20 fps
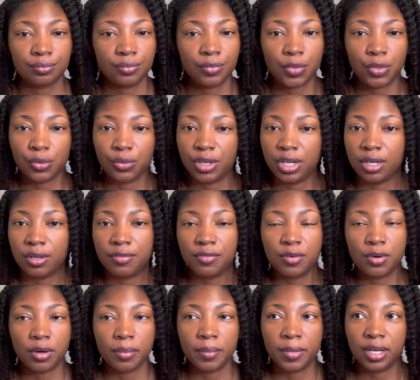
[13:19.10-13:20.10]
3 to
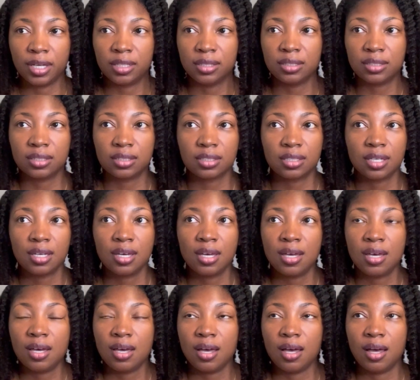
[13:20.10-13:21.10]
4 months.
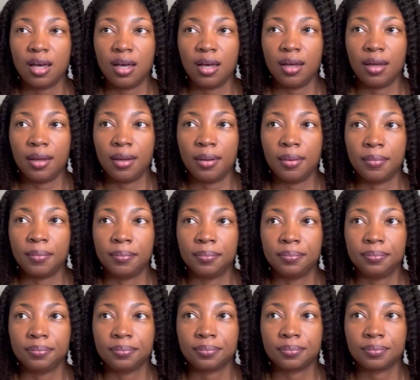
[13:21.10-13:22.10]
And
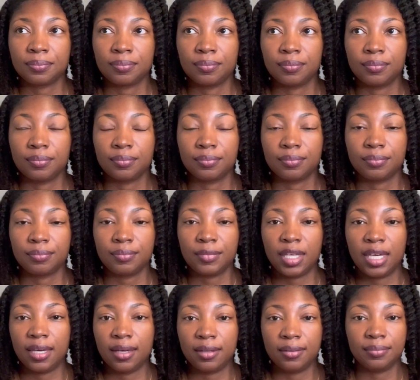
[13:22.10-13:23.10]

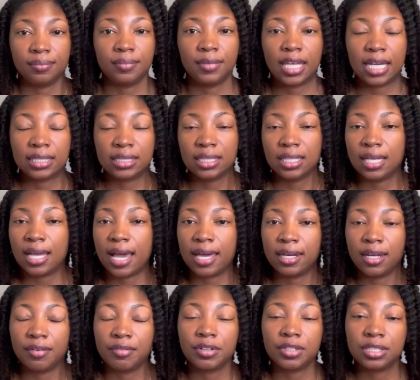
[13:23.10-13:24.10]
that's it. I
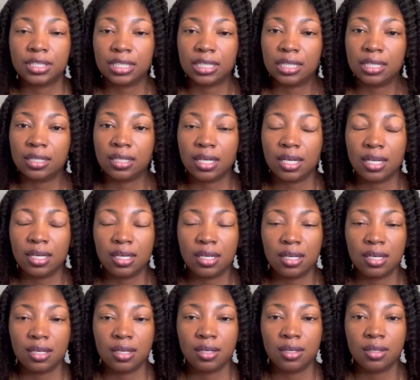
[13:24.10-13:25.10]
never did
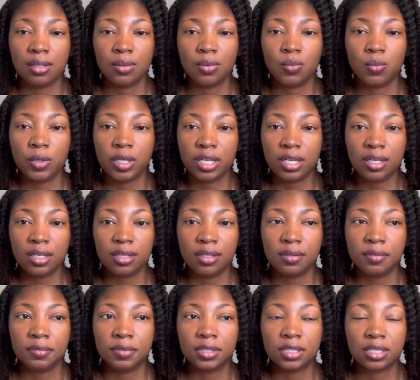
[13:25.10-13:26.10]
any
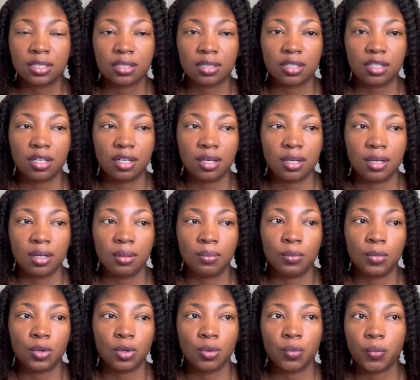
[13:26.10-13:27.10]
weaves
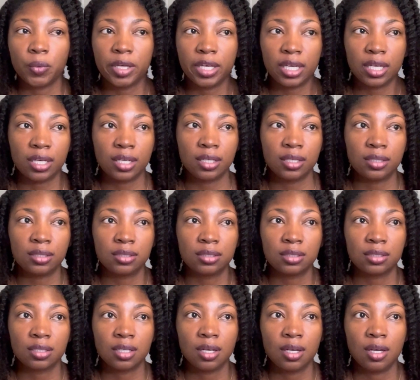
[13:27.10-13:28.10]
or
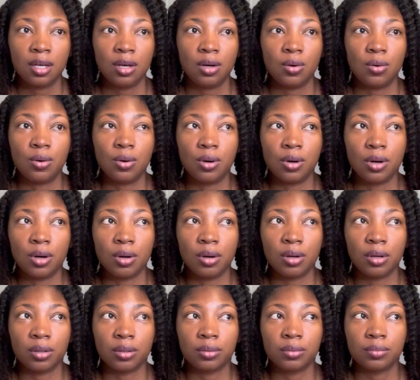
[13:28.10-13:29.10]
wigs
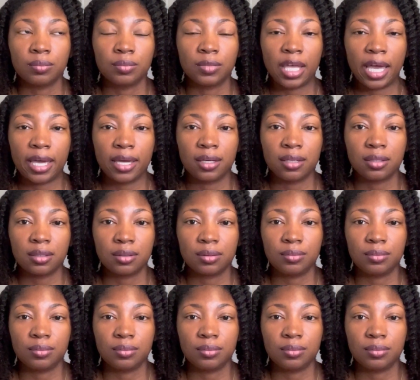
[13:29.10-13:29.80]
or like